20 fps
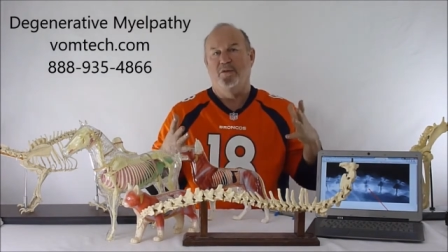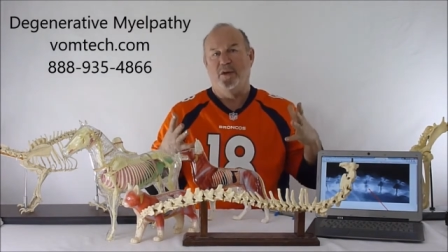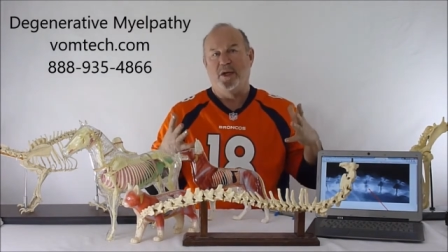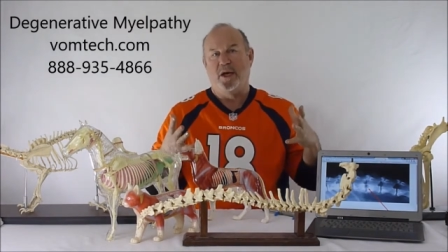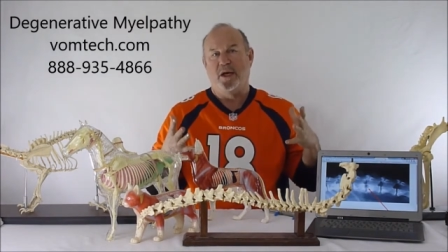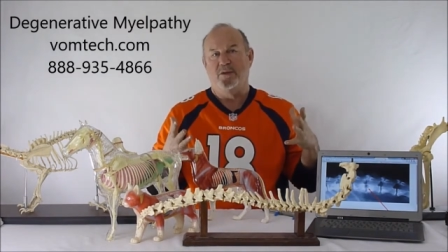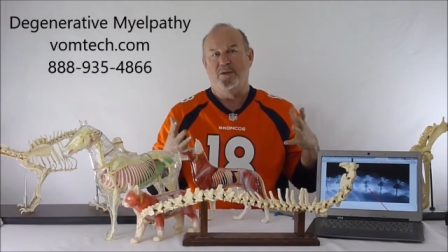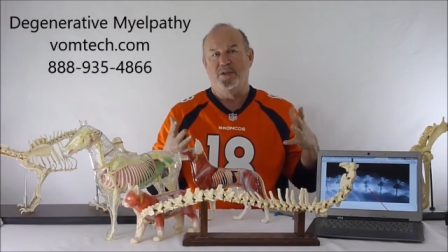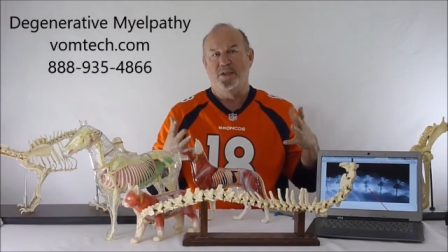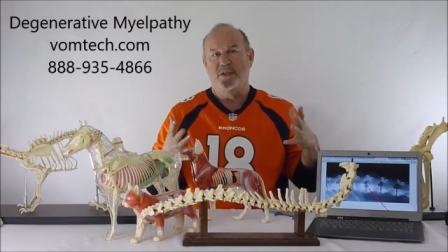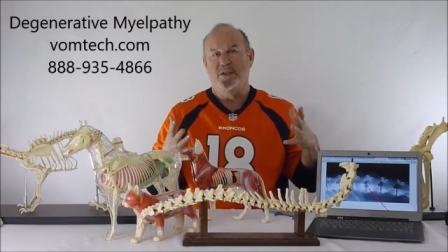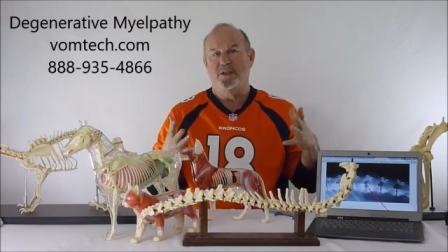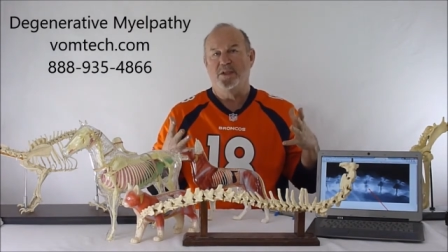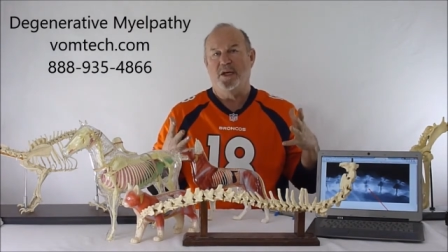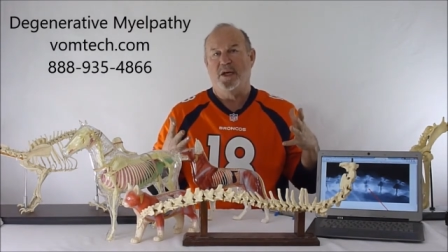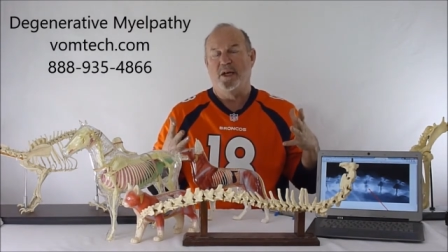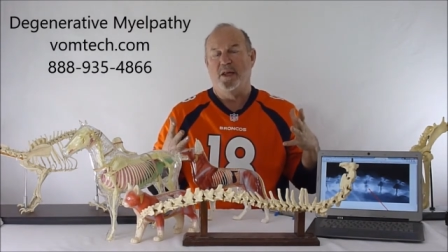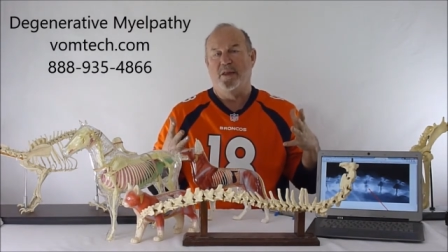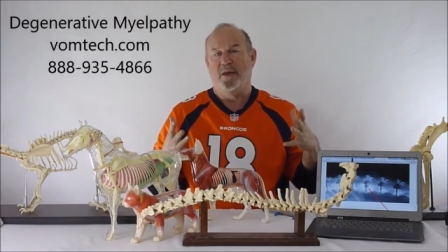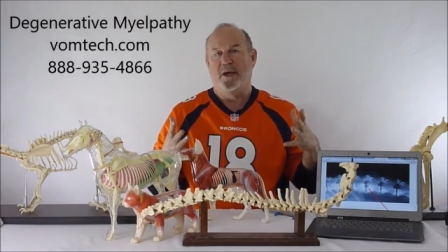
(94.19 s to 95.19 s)
the
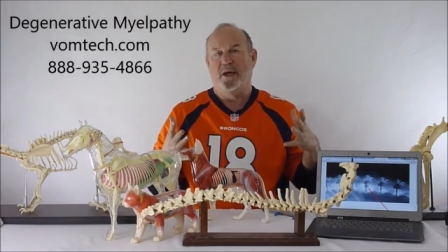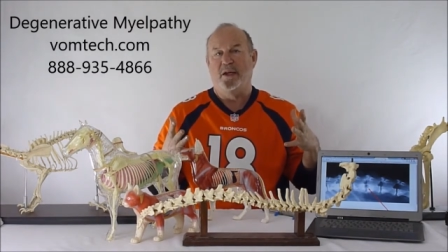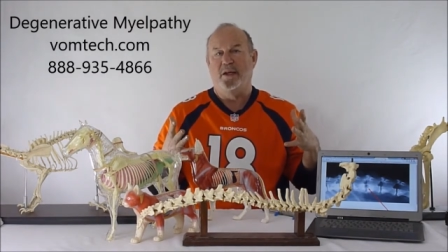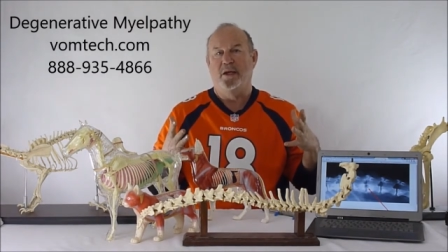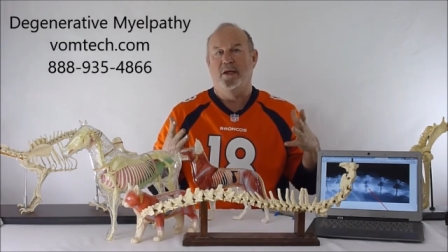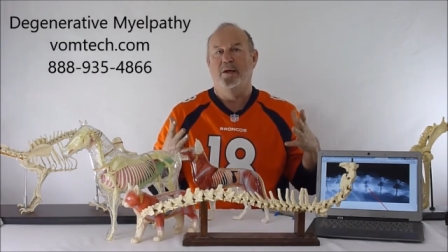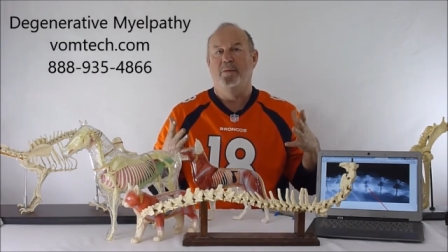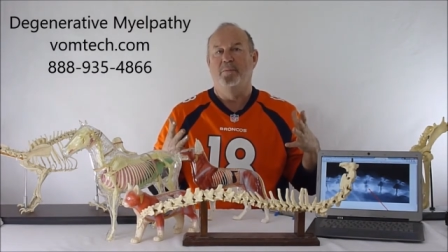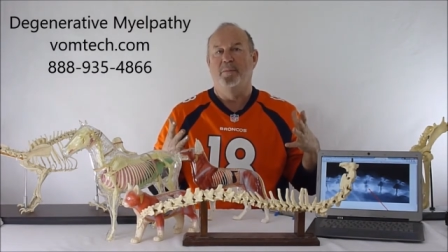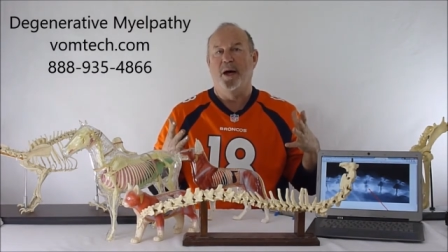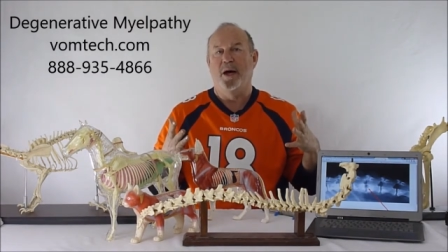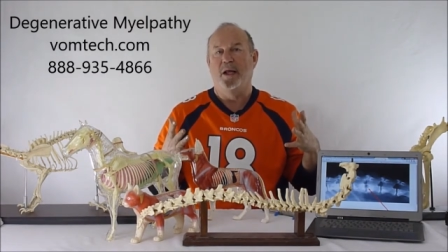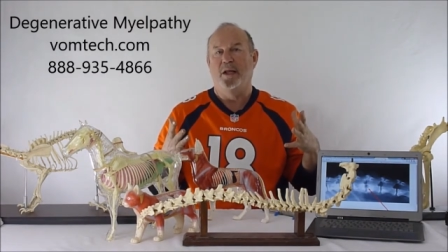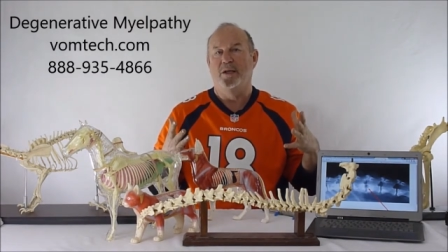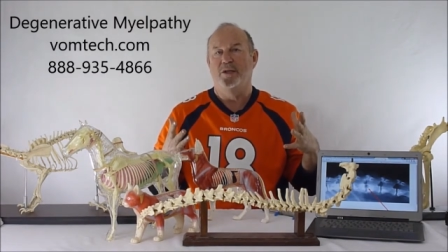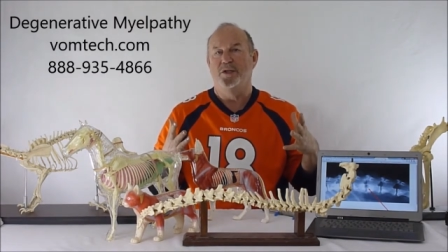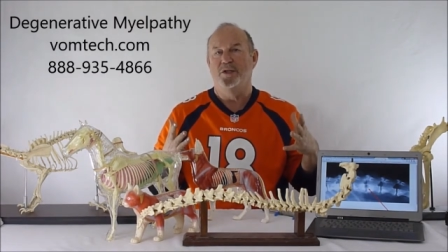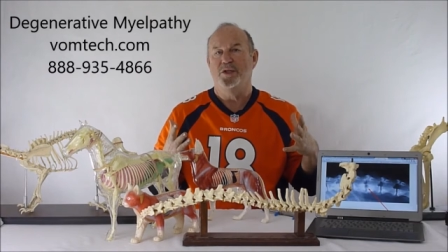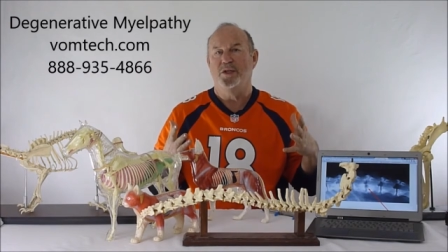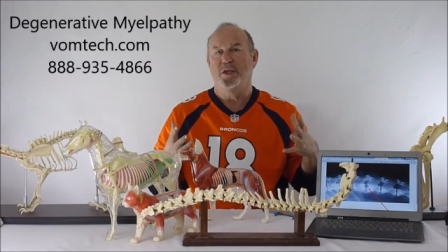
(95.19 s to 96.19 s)
inside of that
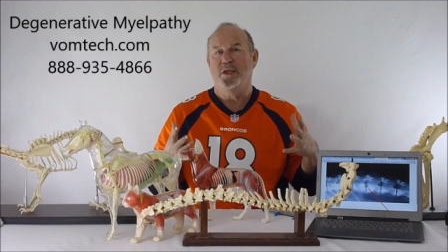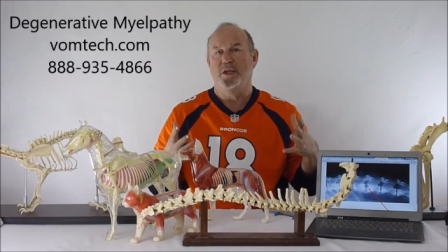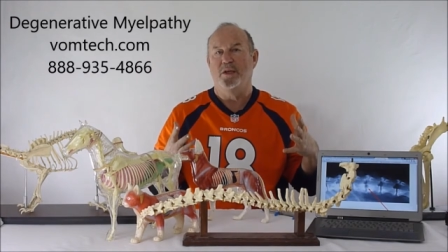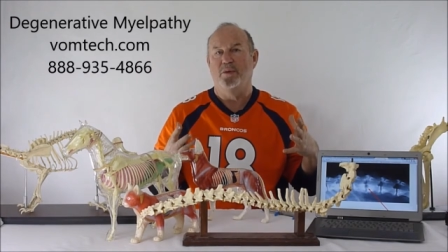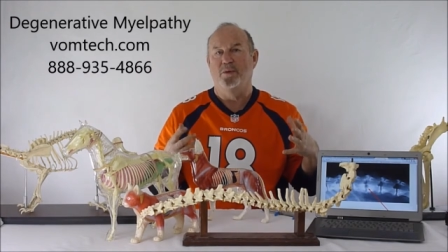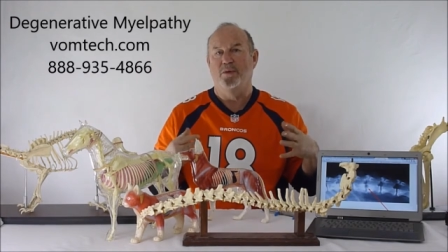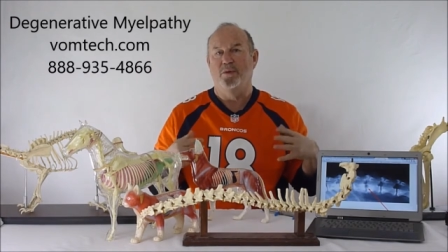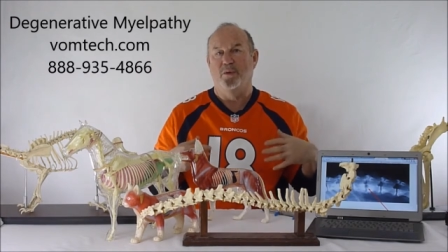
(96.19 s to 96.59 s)
myelin sheath,